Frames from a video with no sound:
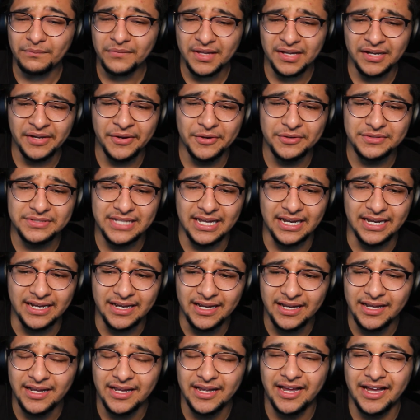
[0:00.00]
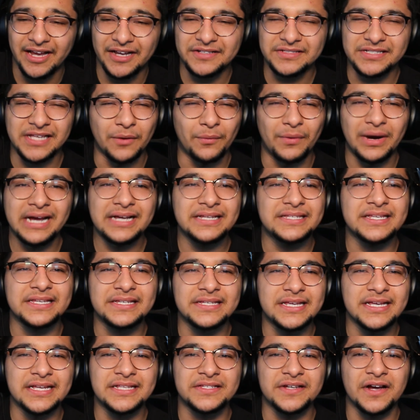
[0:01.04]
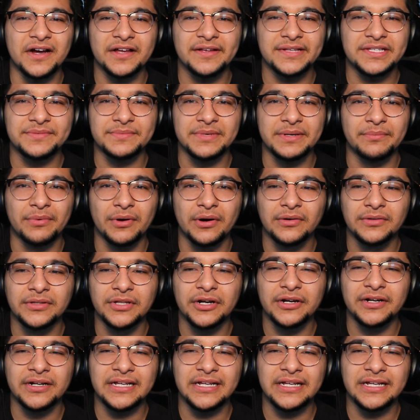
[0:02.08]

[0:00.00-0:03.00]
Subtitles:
he was like, why is this kid talking to me, bro?